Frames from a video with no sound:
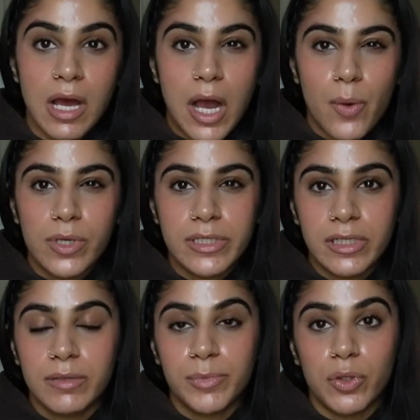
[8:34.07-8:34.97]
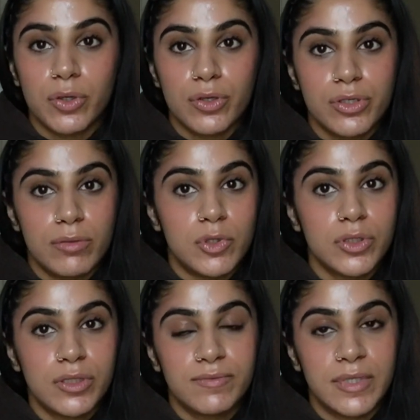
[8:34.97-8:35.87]
I was a commuter, so
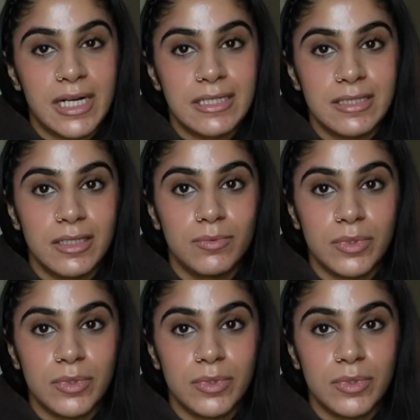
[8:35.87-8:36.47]
most of what I did